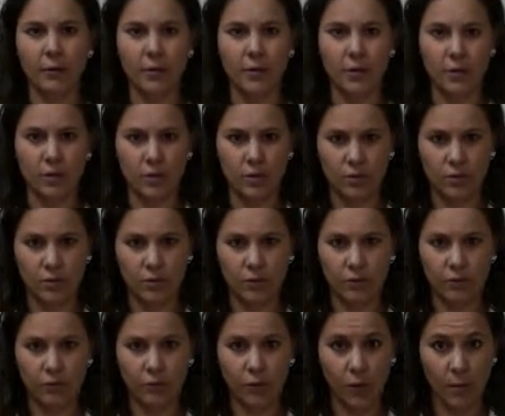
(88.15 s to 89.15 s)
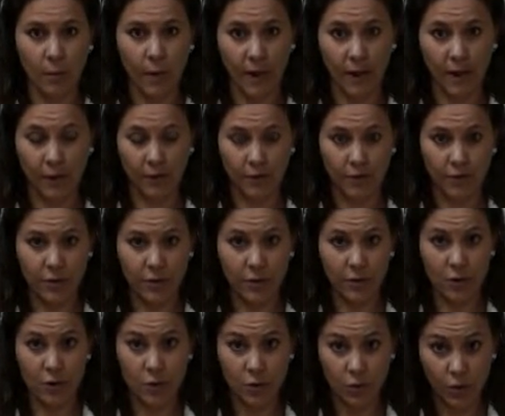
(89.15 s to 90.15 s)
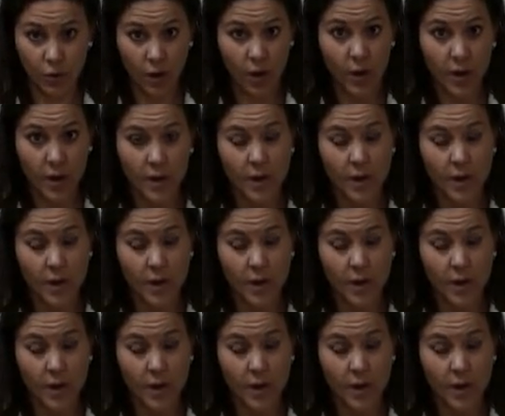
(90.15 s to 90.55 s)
with the new format of the new